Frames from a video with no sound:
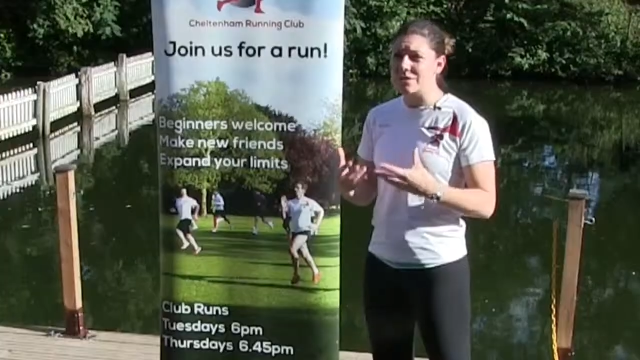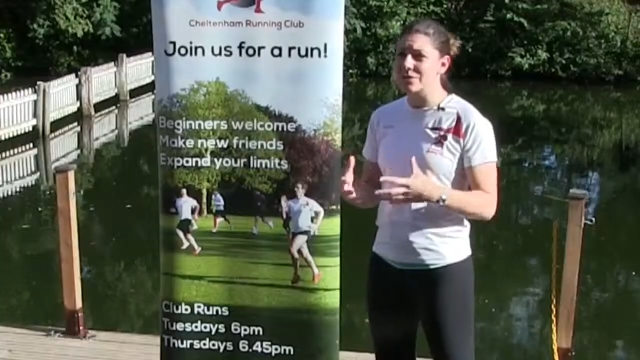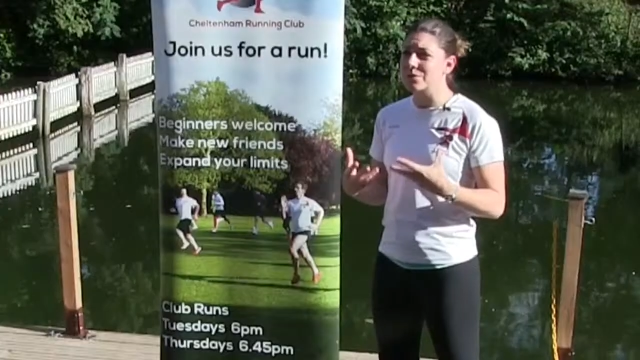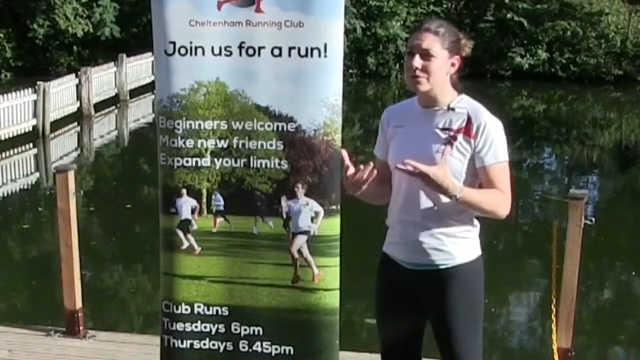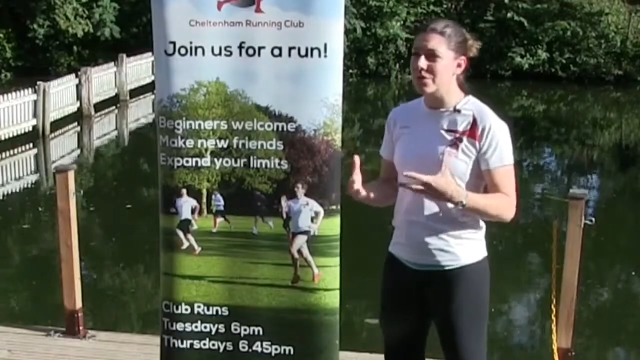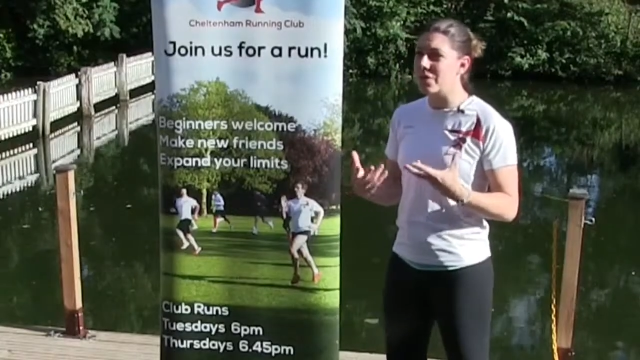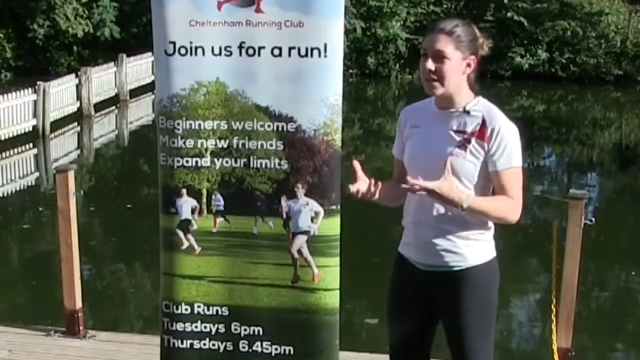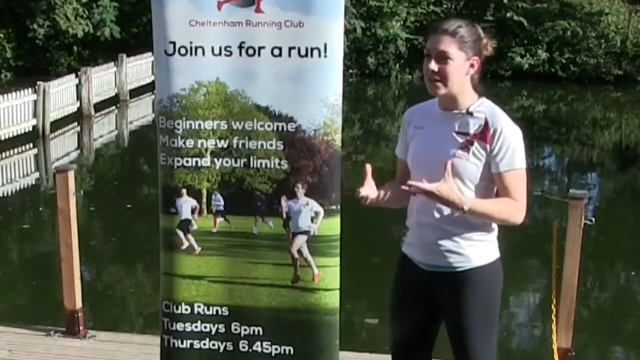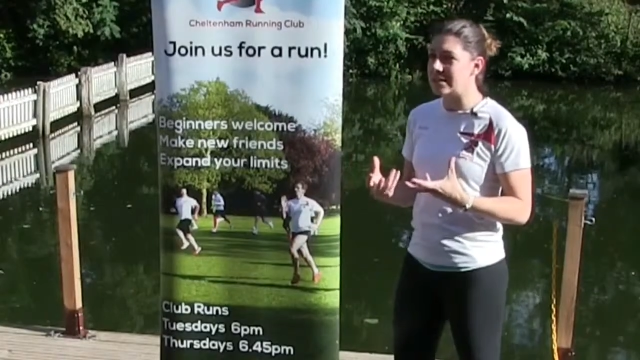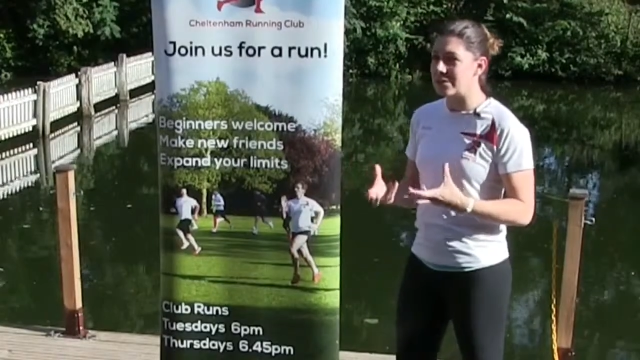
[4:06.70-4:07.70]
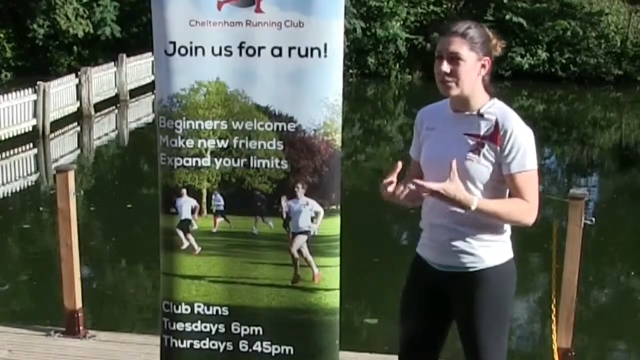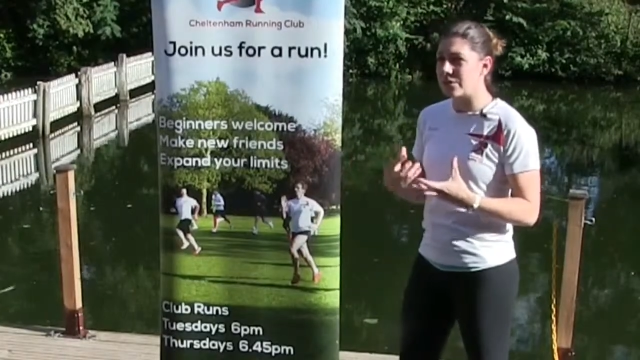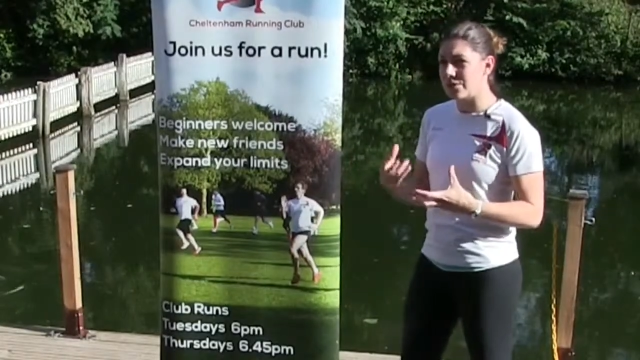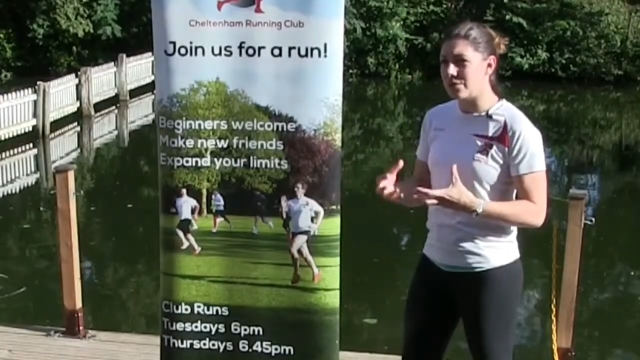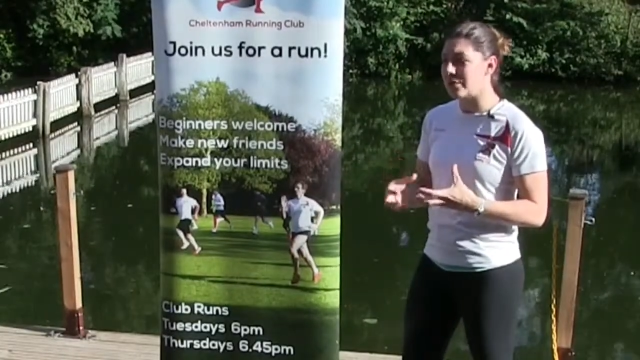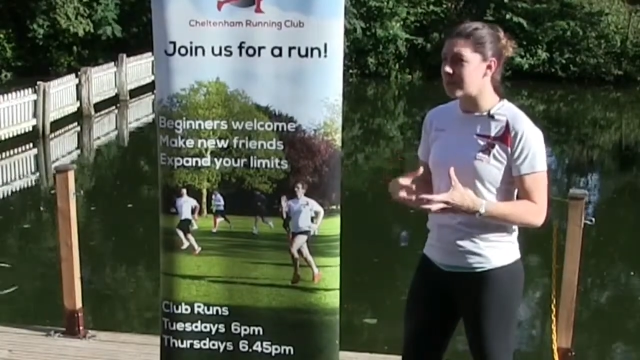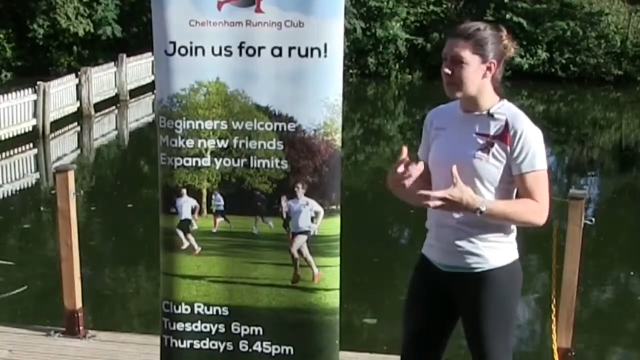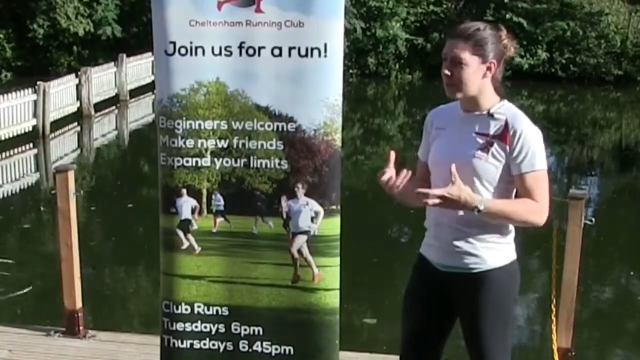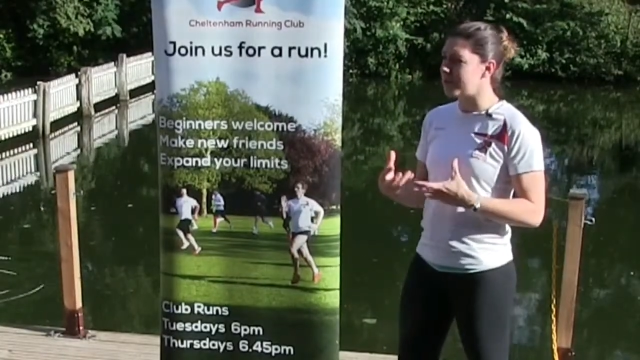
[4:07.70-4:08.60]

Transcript: those are all things that will cause an